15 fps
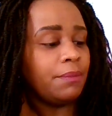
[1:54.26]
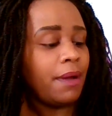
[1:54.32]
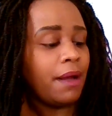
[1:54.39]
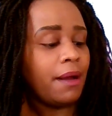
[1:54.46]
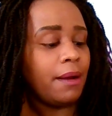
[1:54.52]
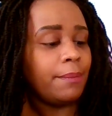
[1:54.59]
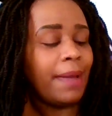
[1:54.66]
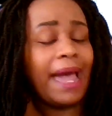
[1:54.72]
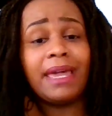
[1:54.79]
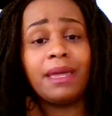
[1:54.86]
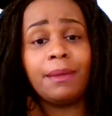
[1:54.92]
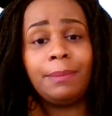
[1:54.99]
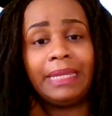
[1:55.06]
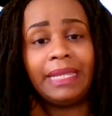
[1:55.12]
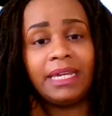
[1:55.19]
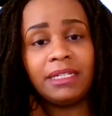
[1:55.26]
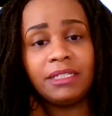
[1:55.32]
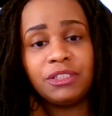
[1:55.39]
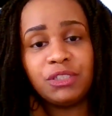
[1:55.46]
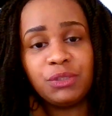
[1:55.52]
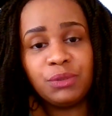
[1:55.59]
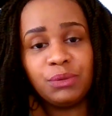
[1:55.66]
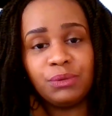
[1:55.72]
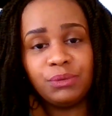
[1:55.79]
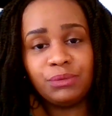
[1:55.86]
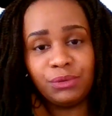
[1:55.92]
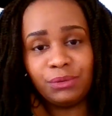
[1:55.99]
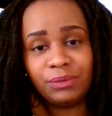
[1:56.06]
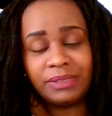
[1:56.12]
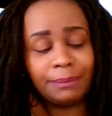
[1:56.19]
Um, I am planning to
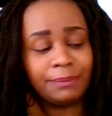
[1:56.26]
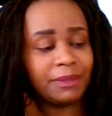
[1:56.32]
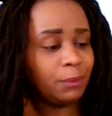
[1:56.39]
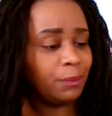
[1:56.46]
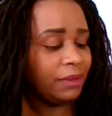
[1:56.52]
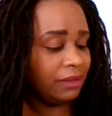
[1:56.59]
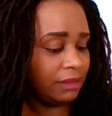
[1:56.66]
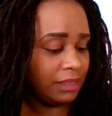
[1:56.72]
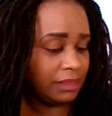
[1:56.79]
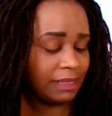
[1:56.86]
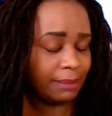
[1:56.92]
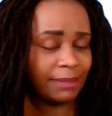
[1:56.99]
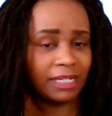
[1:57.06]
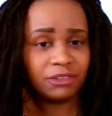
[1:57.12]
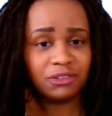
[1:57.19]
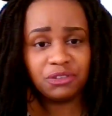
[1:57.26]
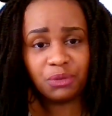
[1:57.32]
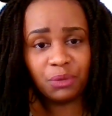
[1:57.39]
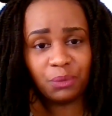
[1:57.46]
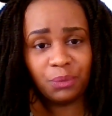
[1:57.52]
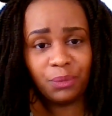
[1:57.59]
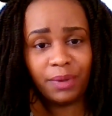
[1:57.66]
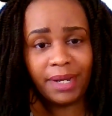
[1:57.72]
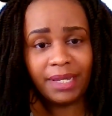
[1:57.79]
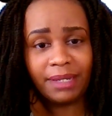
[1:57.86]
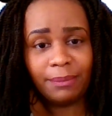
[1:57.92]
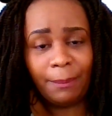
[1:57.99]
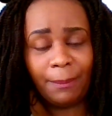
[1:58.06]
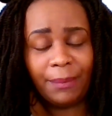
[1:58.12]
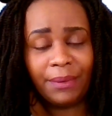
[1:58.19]
do something with these. I'm not sure what,
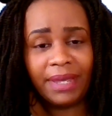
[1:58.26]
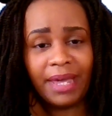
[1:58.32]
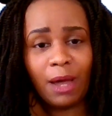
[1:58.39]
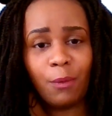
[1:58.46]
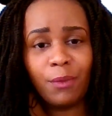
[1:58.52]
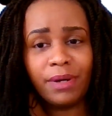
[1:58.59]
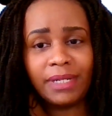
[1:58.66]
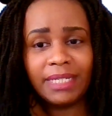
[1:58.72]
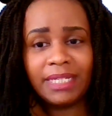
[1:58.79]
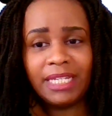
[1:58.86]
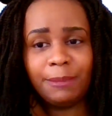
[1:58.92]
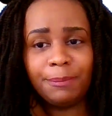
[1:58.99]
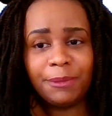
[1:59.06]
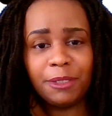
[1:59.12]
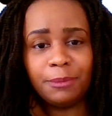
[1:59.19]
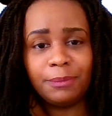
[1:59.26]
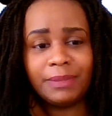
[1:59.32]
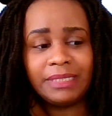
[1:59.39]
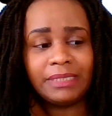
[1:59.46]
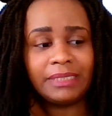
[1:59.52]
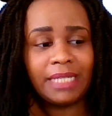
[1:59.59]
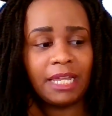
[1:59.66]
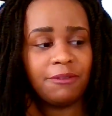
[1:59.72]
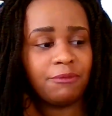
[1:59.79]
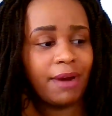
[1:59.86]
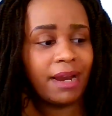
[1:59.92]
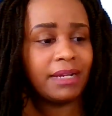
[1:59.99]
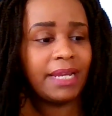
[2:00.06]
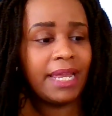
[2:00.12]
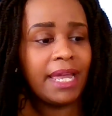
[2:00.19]
but I want to keep them safe.
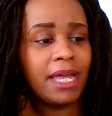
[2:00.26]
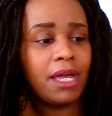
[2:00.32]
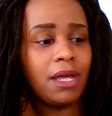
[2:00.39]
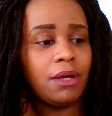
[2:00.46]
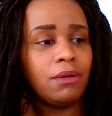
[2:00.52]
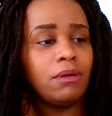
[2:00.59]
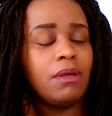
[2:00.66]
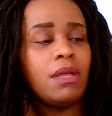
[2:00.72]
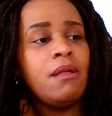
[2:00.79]
Right now,